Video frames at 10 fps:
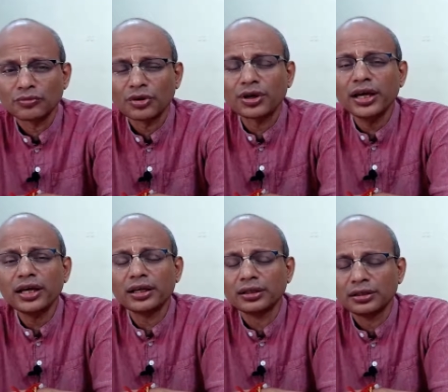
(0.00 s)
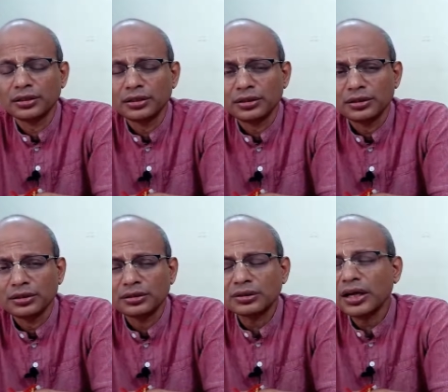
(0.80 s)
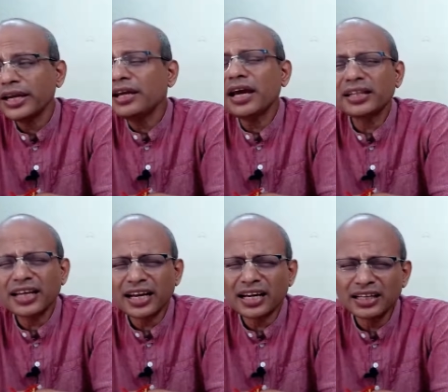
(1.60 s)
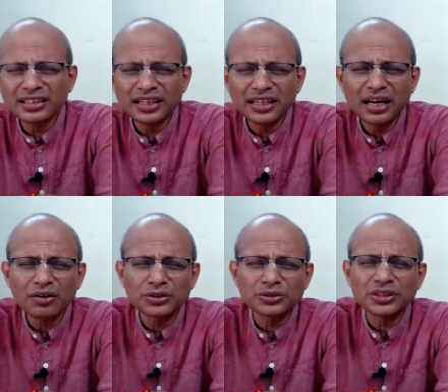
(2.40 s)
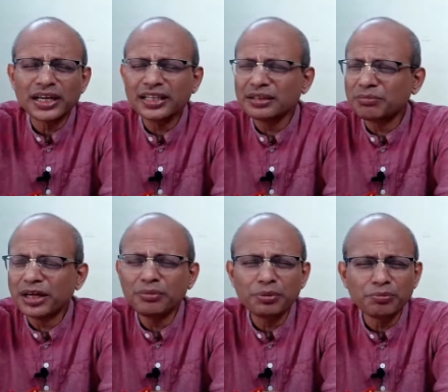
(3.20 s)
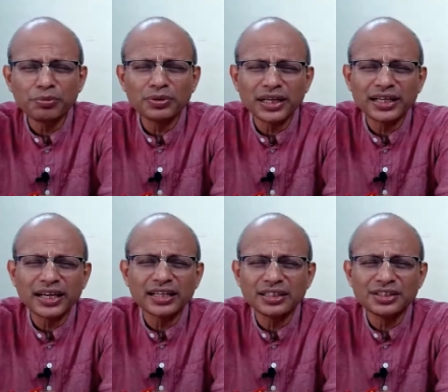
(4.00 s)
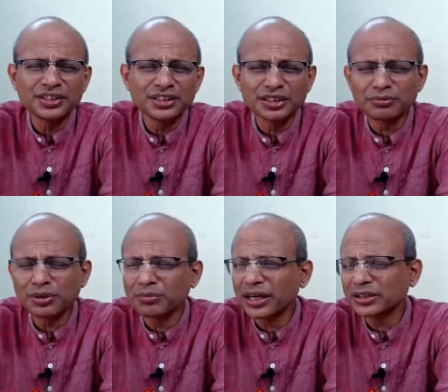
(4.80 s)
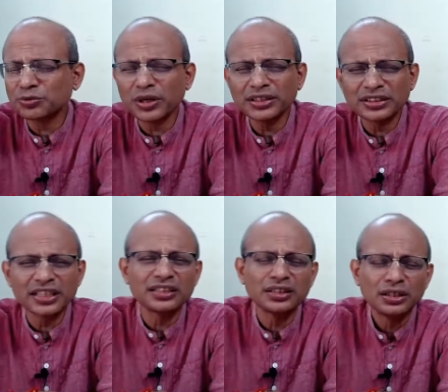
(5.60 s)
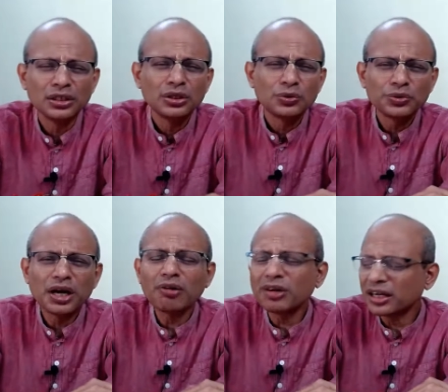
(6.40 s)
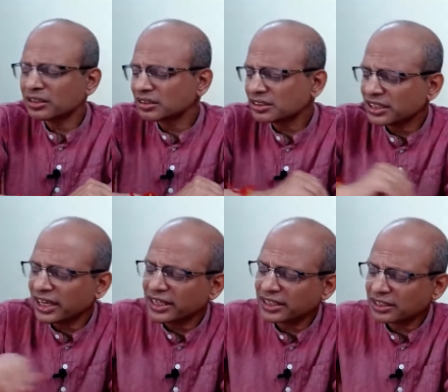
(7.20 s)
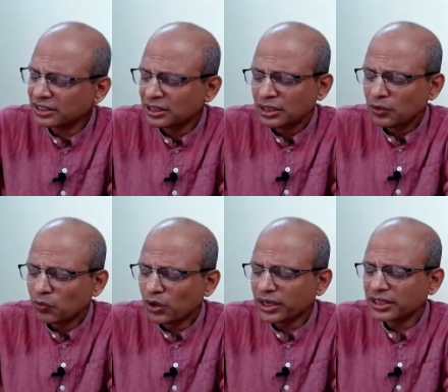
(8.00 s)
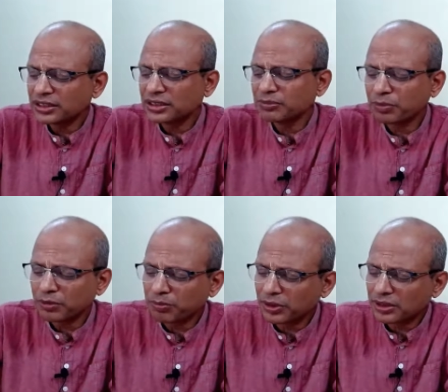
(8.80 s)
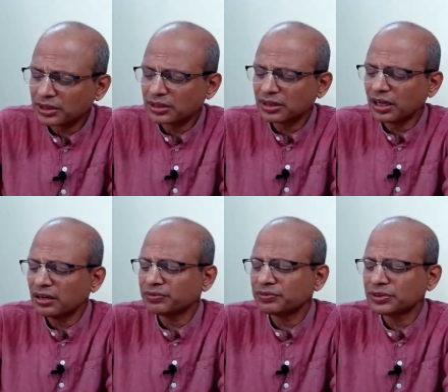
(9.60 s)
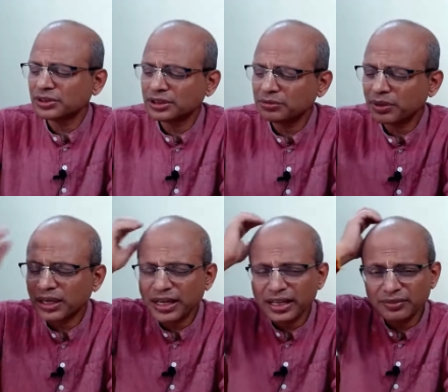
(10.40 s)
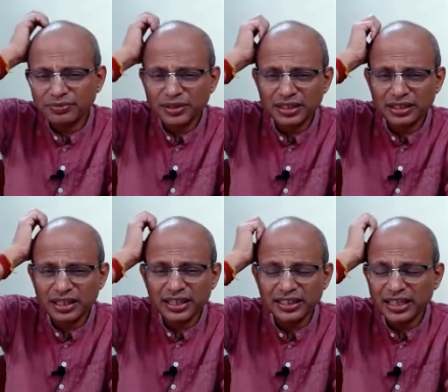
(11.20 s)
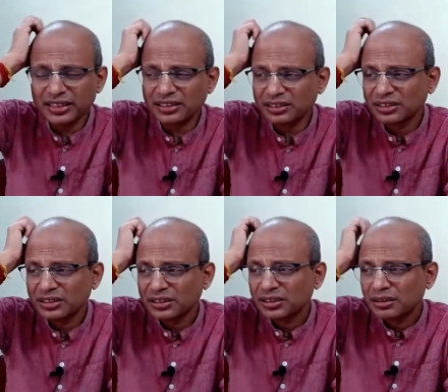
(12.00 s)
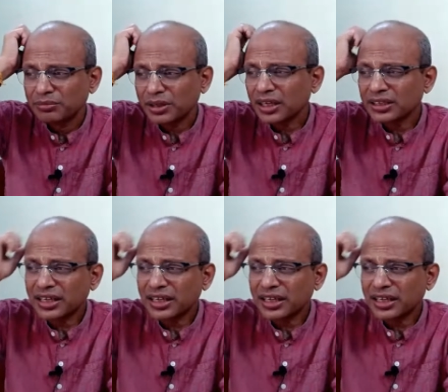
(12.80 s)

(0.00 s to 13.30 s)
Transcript: Okay? So there are in our society, many people, they take initiation from X, Y, Z without understanding what is the purport of human life and like that. Because